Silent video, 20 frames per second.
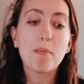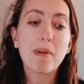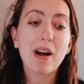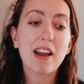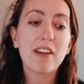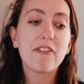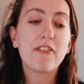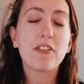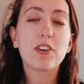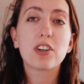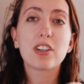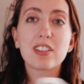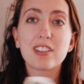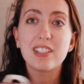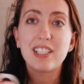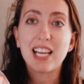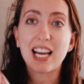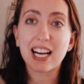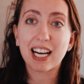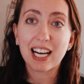My
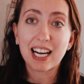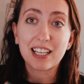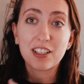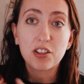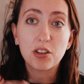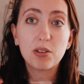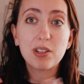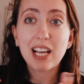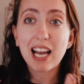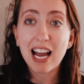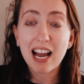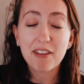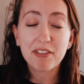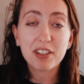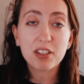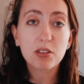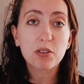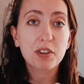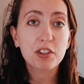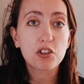first deck, I don't have
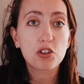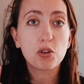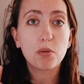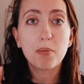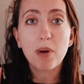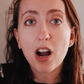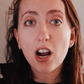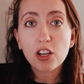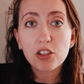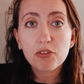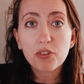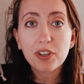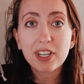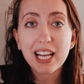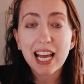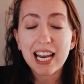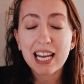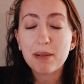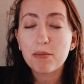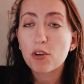the original box for
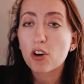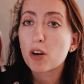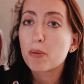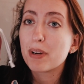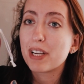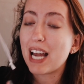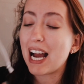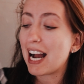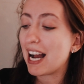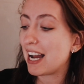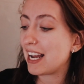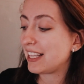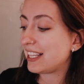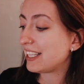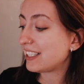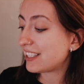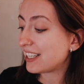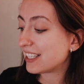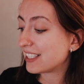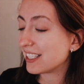it anymore, but uh,
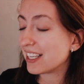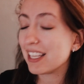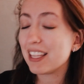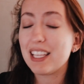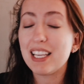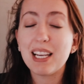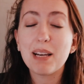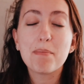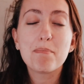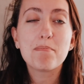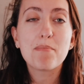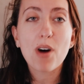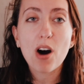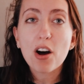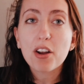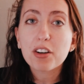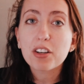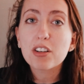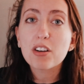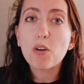this is the
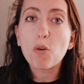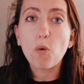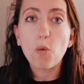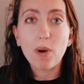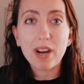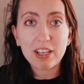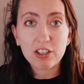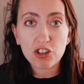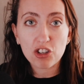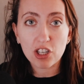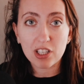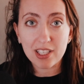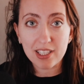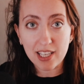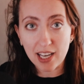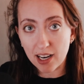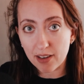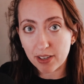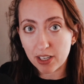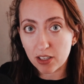Modern Witch
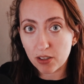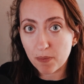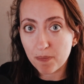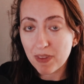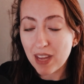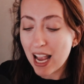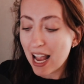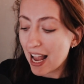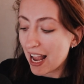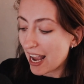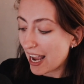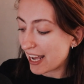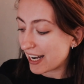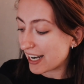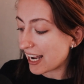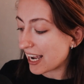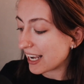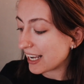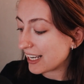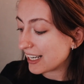Tarot.
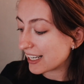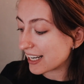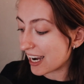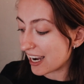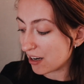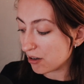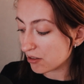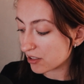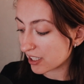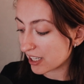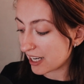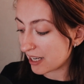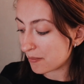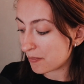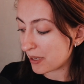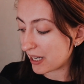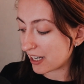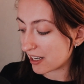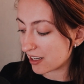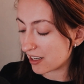And I encountered
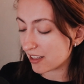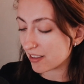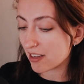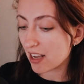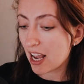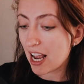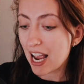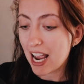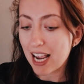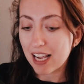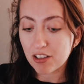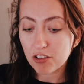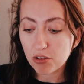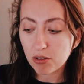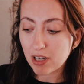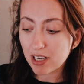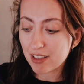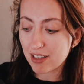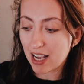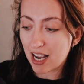it because as
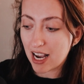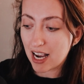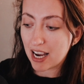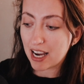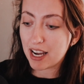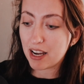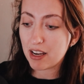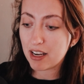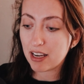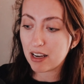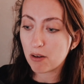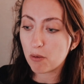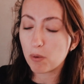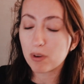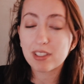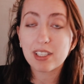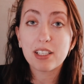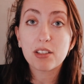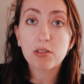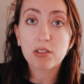soon as I
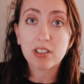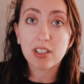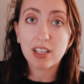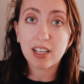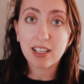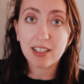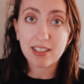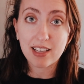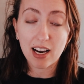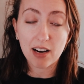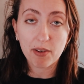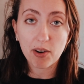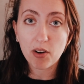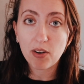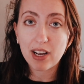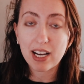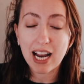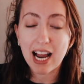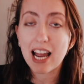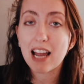was interested in
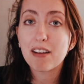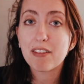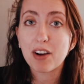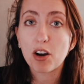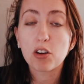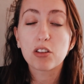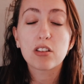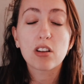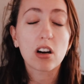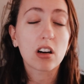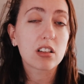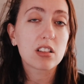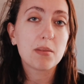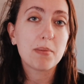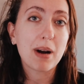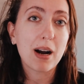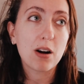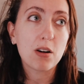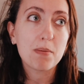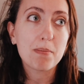tarot, and I have talked
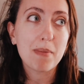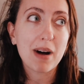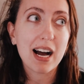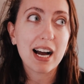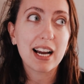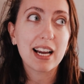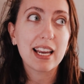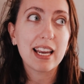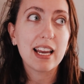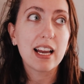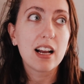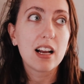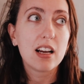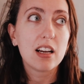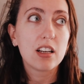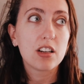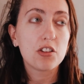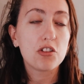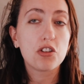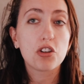about my
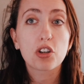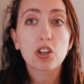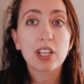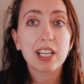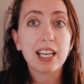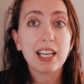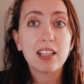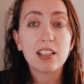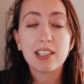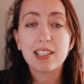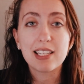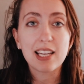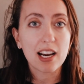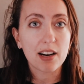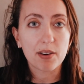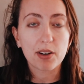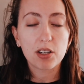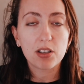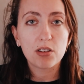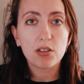journey to
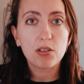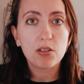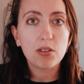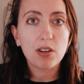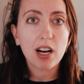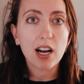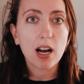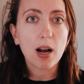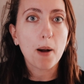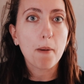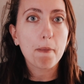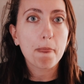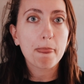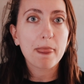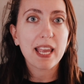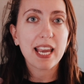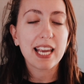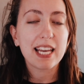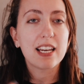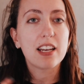tarot
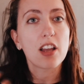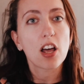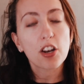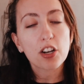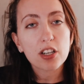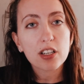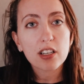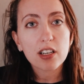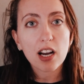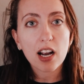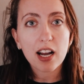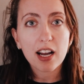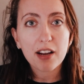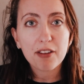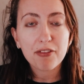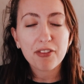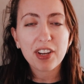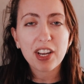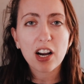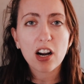um, in another
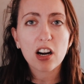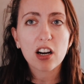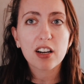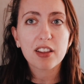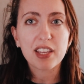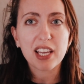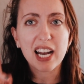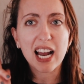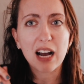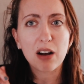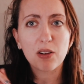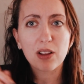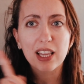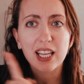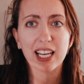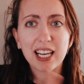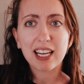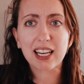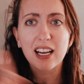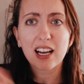uh, V R that I'll
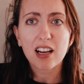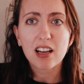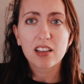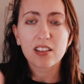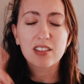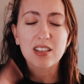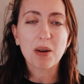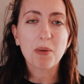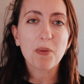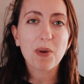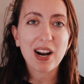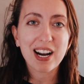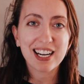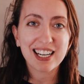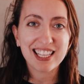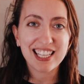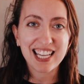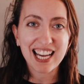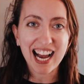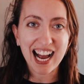link somewhere
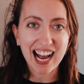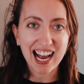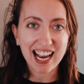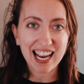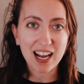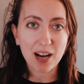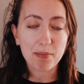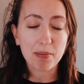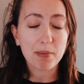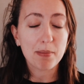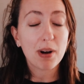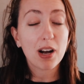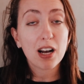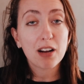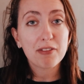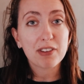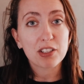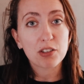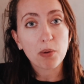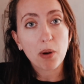in the eye up
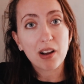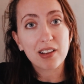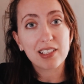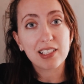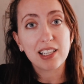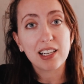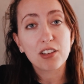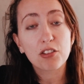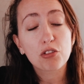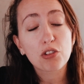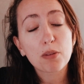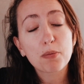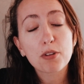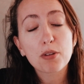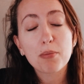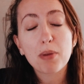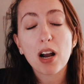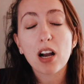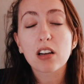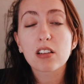above, as well as in the
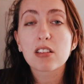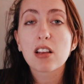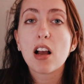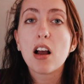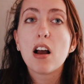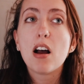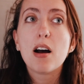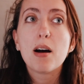description box.